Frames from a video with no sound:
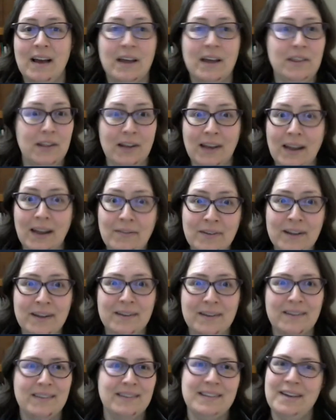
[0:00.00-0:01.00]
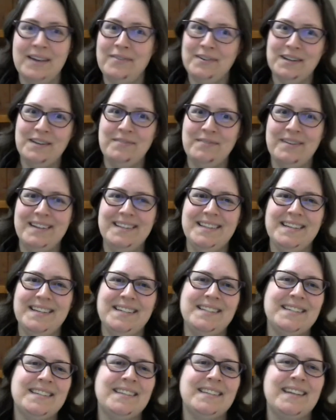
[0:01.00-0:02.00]
either love it, definitely read
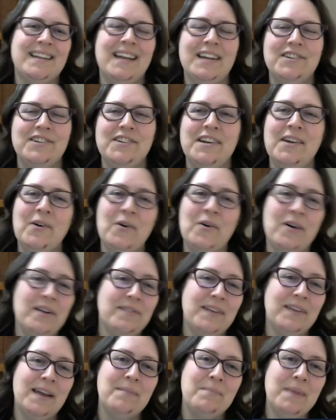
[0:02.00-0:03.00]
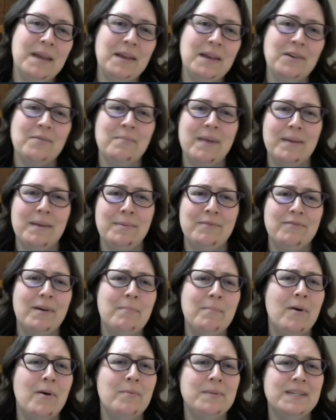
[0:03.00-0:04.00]
this collection. Or if, like me, you've maybe
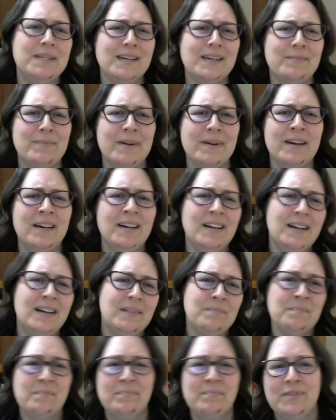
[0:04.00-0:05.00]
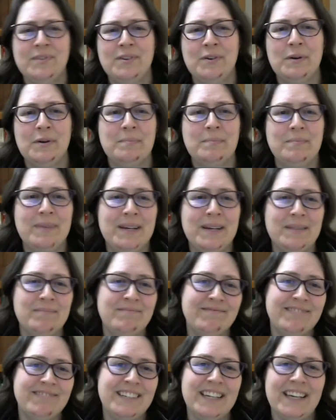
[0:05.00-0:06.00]
read Moby Dick, but you're a
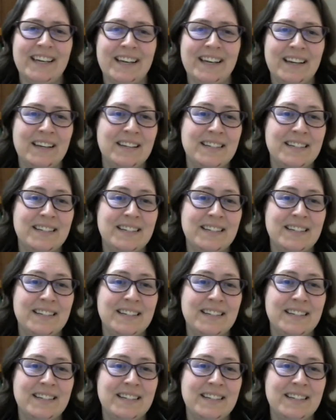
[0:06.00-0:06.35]
bit, yeah,